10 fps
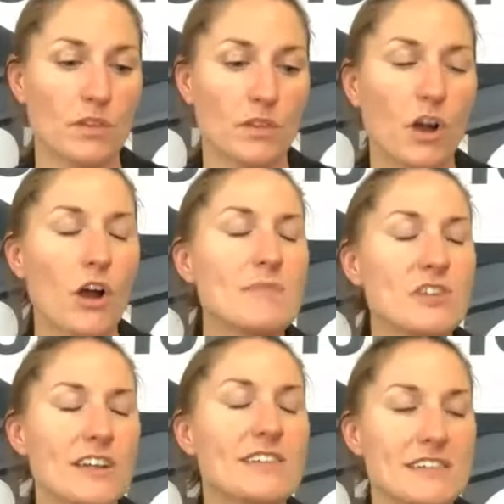or I'm
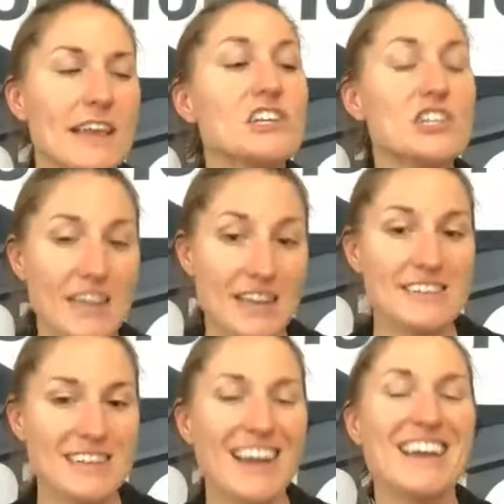sorry, it does HD
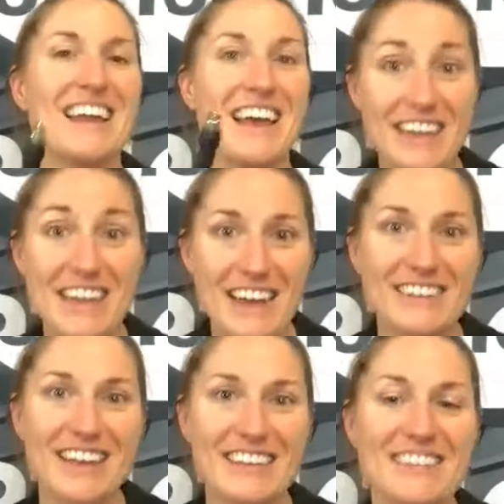SDI and EX
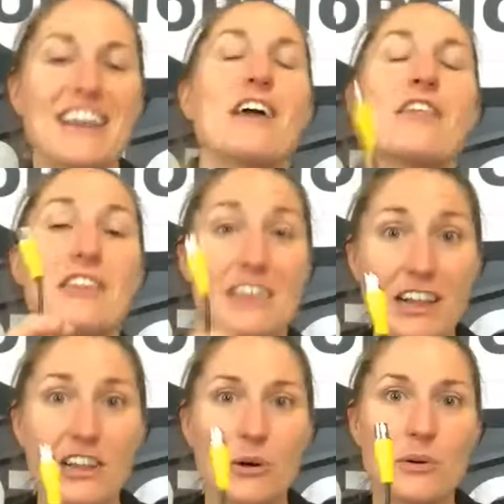SDI. The
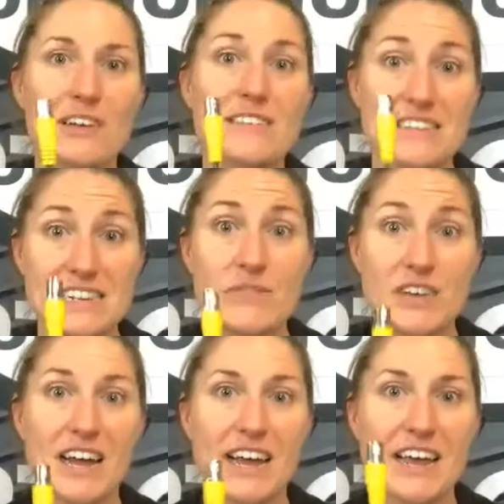yellow does the
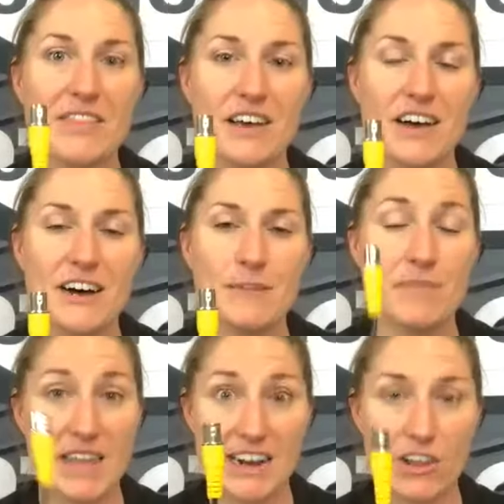TVI and the
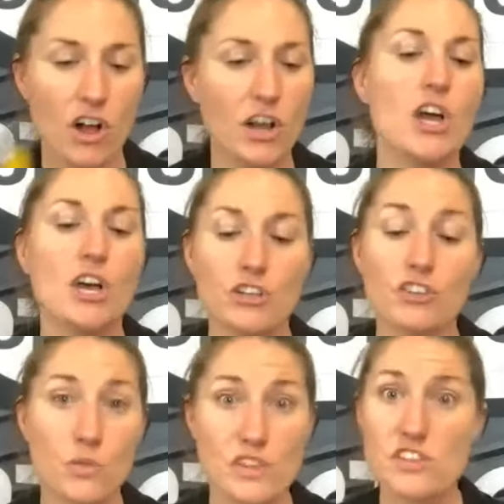analog.
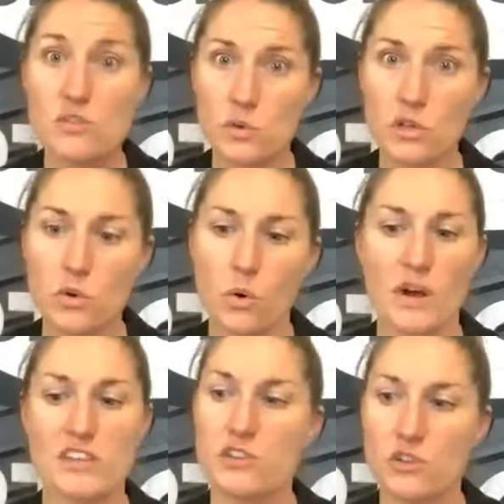So this is really cool,
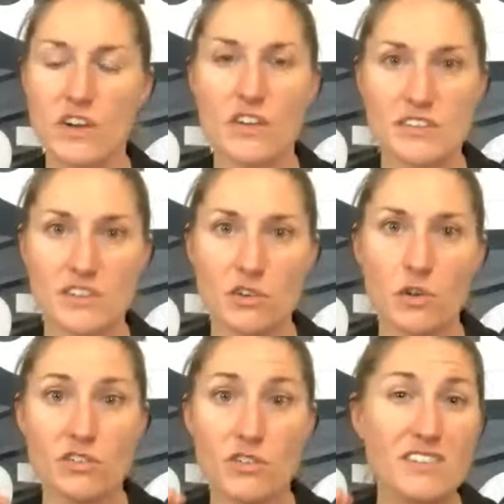right? So you've got the signal.
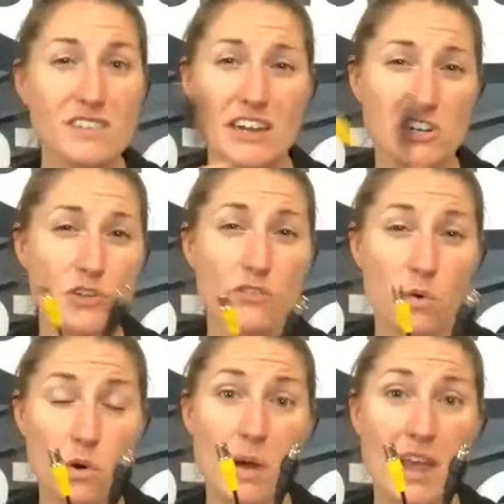So this is actually a
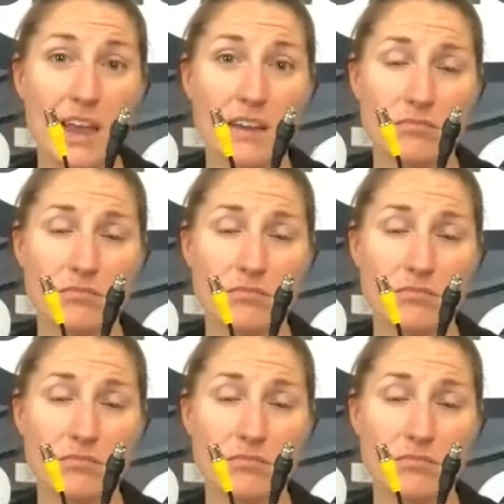4-way,